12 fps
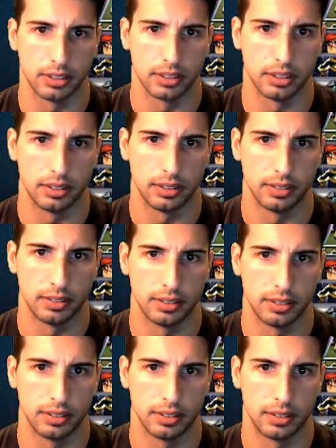
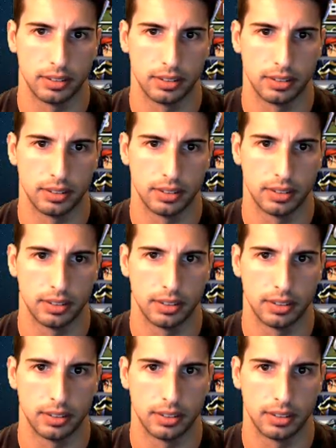
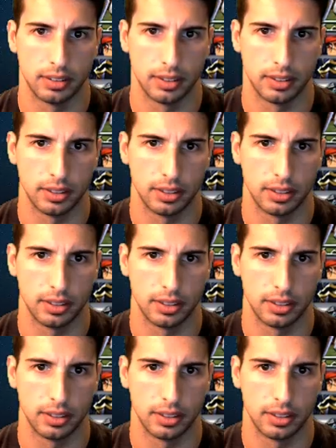Nobody speaks.